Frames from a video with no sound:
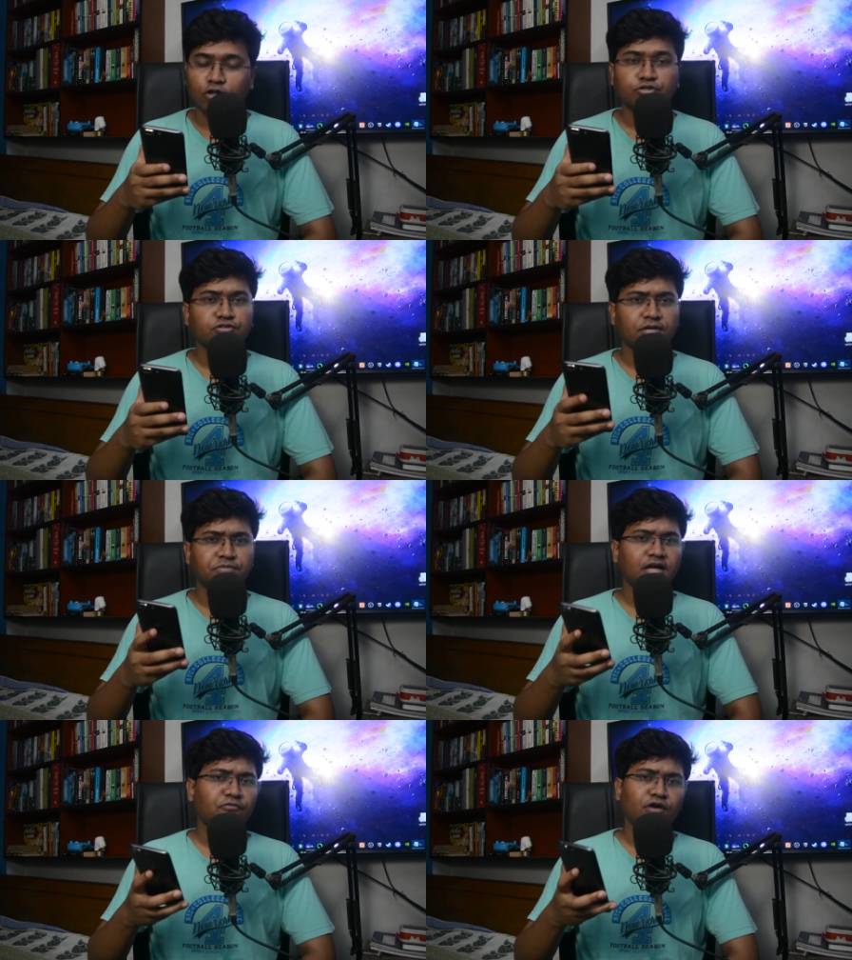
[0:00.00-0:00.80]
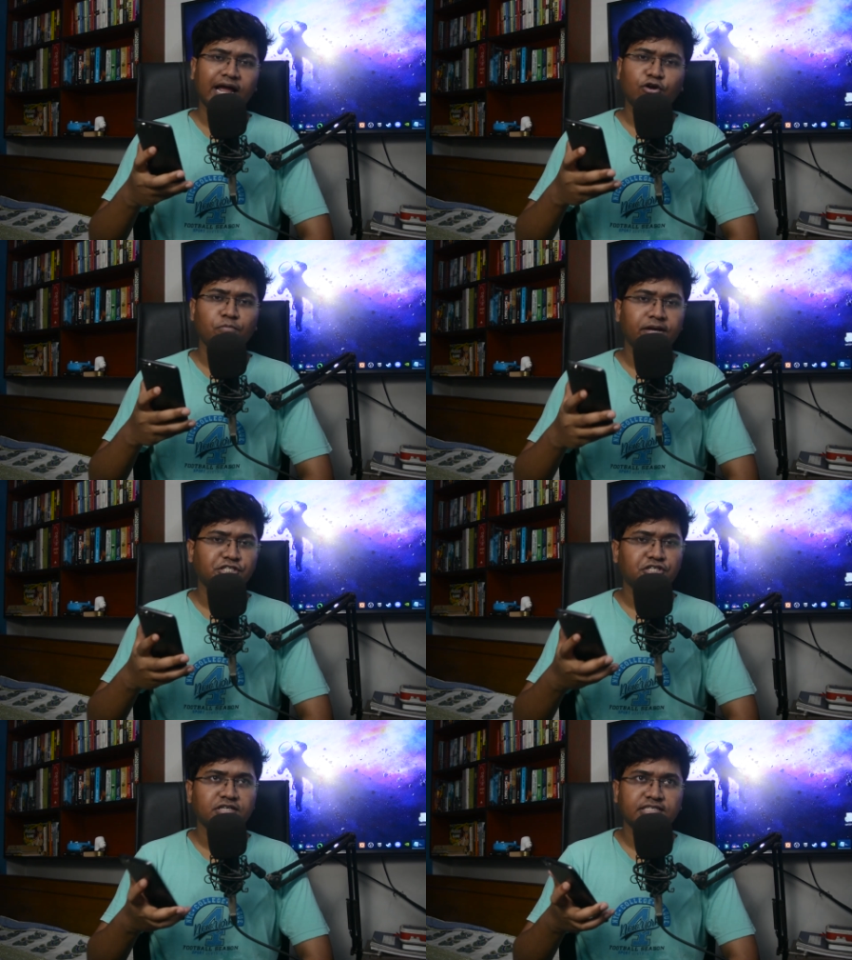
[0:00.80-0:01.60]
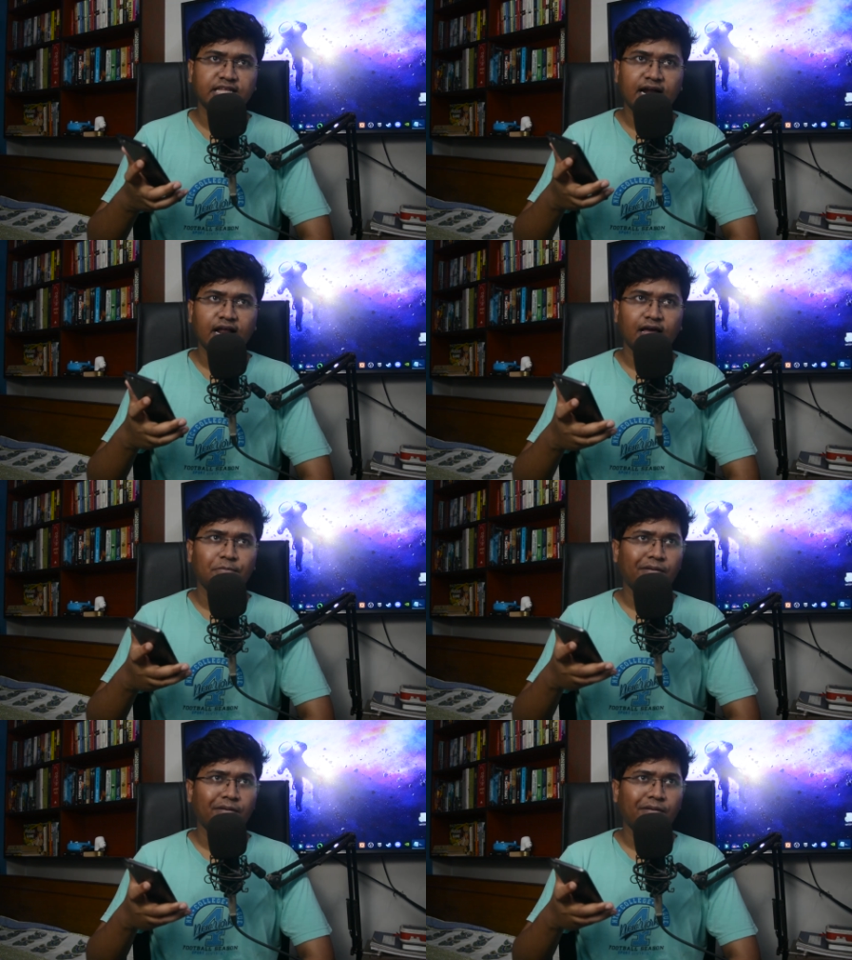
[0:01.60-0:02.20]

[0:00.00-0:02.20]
Also something I would like to mention is that I